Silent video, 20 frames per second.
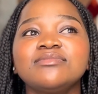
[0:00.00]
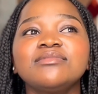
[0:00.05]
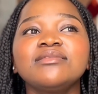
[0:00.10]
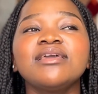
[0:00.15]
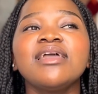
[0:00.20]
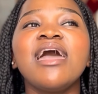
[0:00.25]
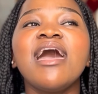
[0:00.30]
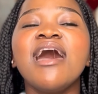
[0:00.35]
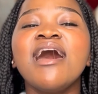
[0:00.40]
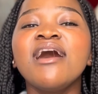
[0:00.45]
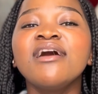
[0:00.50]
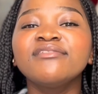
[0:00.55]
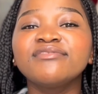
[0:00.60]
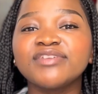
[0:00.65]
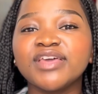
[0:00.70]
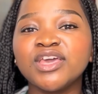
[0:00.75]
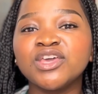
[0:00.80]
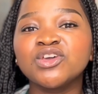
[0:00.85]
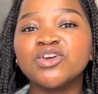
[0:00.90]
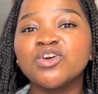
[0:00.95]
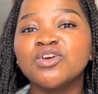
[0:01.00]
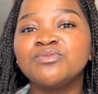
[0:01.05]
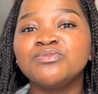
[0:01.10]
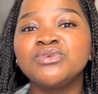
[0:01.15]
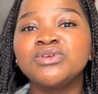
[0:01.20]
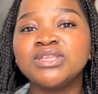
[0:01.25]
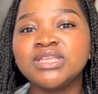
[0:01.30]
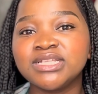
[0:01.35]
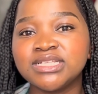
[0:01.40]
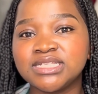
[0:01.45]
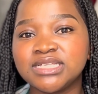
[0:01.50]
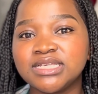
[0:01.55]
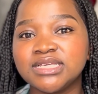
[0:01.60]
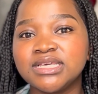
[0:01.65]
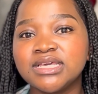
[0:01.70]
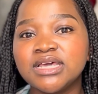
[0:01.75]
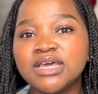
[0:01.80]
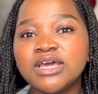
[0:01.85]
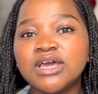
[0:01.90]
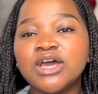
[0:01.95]
have a community,
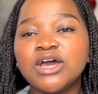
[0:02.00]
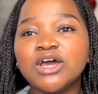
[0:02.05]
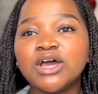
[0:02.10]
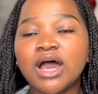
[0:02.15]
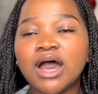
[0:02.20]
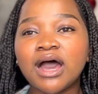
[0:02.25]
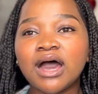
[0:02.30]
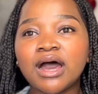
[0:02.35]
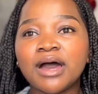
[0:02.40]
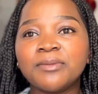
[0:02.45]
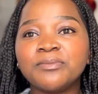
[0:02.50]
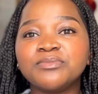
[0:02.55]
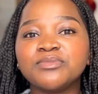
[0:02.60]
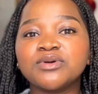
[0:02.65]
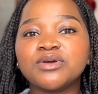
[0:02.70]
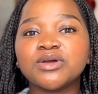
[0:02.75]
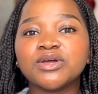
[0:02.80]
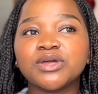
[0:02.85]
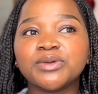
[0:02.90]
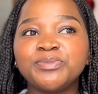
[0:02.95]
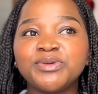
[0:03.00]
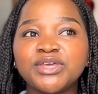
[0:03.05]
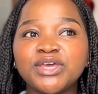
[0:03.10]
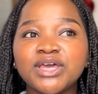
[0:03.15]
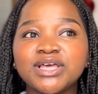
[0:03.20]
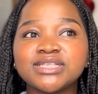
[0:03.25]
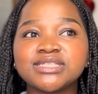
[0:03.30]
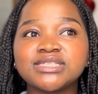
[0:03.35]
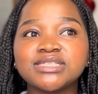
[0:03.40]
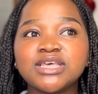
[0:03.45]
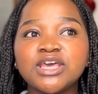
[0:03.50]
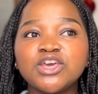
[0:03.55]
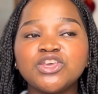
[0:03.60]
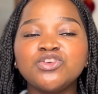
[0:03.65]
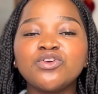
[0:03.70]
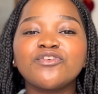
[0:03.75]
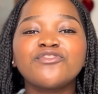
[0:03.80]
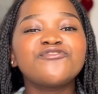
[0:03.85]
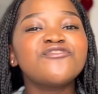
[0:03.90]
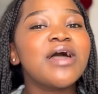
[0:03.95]
because
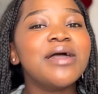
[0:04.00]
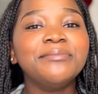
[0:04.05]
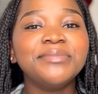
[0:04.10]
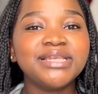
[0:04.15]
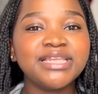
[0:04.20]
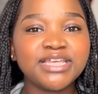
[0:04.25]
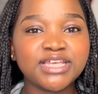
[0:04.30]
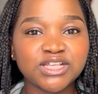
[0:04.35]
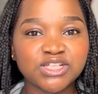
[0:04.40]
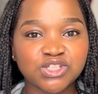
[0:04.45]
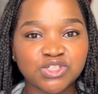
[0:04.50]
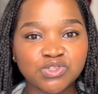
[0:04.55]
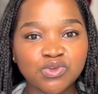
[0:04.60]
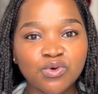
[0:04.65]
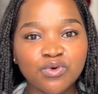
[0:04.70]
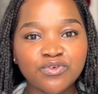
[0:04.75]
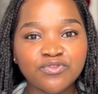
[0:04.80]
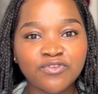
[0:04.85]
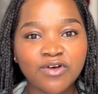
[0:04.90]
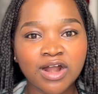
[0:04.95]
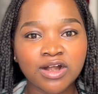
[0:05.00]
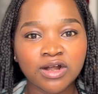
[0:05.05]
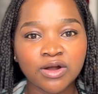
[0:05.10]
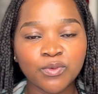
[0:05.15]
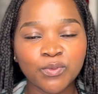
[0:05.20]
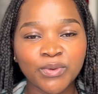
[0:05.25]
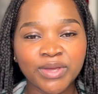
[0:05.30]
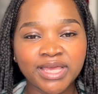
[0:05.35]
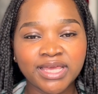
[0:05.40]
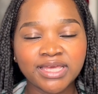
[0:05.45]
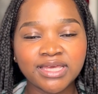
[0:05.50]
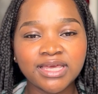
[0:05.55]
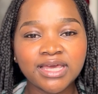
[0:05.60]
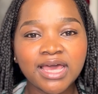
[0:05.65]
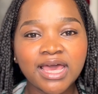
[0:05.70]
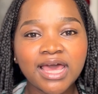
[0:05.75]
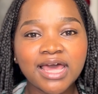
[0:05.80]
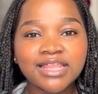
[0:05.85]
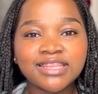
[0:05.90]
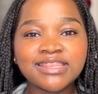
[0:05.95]
your family is so far away
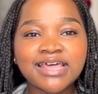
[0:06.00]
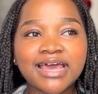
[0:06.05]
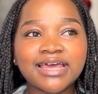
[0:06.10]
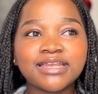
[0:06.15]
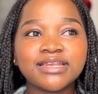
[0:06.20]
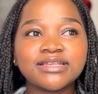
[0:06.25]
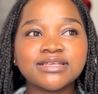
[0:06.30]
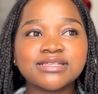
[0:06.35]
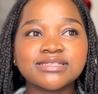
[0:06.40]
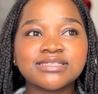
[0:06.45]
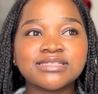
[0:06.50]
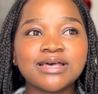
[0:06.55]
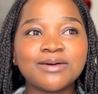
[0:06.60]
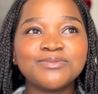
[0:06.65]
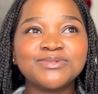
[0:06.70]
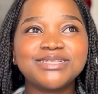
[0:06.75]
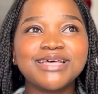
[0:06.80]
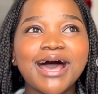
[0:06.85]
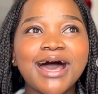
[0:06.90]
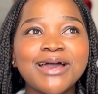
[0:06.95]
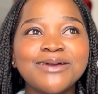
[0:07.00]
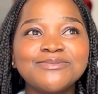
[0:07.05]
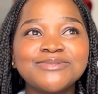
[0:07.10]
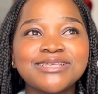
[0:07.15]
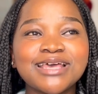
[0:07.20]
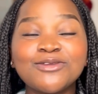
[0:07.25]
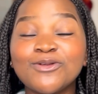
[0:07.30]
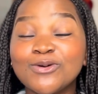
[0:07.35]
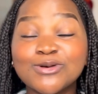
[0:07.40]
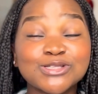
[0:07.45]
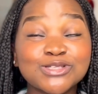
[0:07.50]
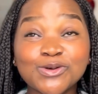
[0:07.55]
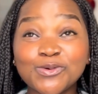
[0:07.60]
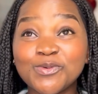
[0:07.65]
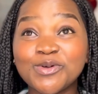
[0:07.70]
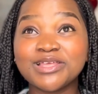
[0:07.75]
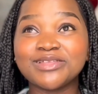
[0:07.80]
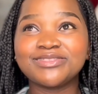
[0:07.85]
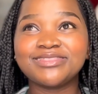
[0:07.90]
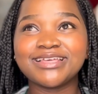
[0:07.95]
that sometimes, and also
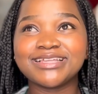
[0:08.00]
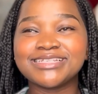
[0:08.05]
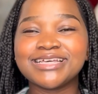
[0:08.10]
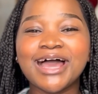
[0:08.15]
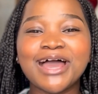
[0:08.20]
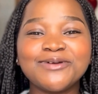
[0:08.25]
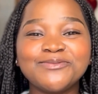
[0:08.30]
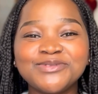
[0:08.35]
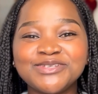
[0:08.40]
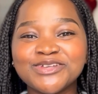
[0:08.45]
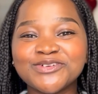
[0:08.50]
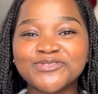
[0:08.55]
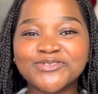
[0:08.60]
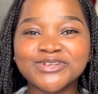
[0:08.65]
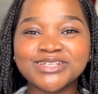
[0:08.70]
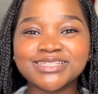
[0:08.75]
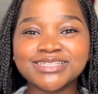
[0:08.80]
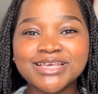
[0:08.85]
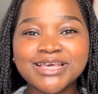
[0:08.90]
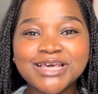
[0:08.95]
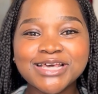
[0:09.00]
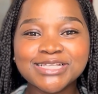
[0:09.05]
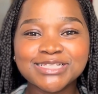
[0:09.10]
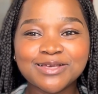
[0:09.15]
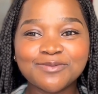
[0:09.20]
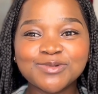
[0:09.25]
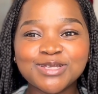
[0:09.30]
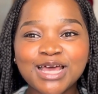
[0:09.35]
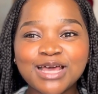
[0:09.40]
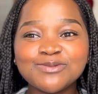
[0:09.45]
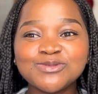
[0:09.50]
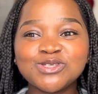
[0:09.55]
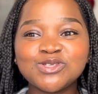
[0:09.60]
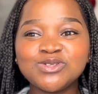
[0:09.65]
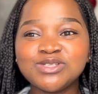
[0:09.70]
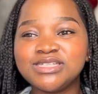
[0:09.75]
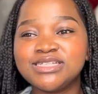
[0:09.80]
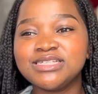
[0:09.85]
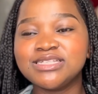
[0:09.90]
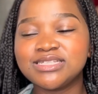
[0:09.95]
with the time difference, sometimes you
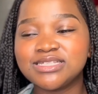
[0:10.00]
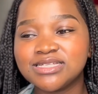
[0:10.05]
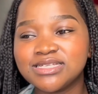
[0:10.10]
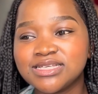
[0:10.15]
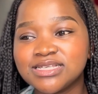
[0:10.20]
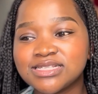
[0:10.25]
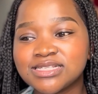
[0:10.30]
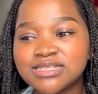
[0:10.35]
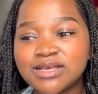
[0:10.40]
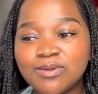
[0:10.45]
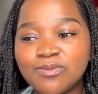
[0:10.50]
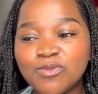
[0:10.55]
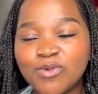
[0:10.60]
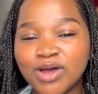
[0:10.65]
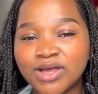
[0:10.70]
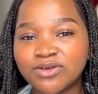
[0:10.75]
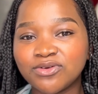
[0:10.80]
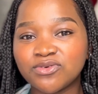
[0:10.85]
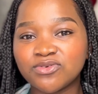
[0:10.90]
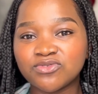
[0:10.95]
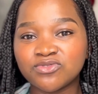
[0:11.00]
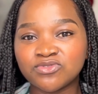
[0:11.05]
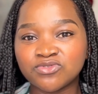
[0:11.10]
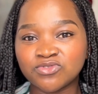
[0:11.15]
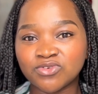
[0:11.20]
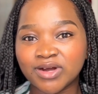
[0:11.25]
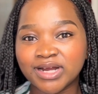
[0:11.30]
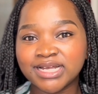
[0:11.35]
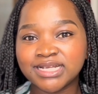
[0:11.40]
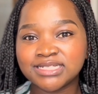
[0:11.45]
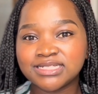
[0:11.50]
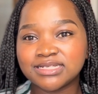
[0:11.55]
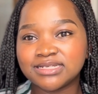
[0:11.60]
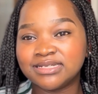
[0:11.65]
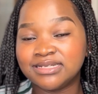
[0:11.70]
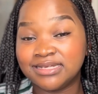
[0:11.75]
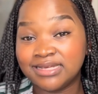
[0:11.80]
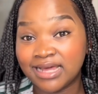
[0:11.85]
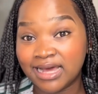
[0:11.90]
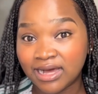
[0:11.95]
need someone right
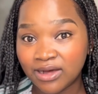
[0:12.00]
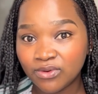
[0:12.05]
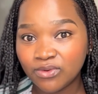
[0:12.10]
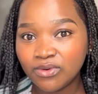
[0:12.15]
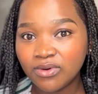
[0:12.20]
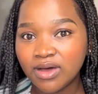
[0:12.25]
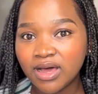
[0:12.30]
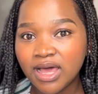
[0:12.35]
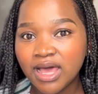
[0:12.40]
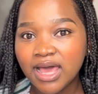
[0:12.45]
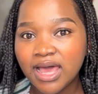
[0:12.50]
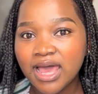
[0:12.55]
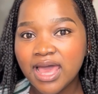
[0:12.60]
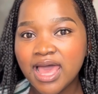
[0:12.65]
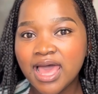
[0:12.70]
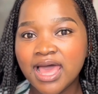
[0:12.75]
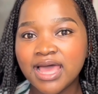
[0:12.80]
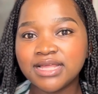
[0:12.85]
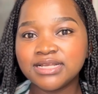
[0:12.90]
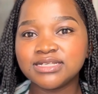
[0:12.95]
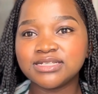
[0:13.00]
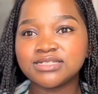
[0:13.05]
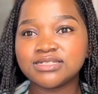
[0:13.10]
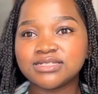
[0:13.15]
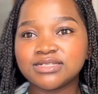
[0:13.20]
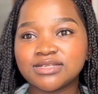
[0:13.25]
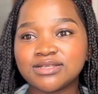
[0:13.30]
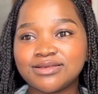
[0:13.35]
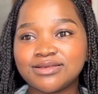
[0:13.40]
now, and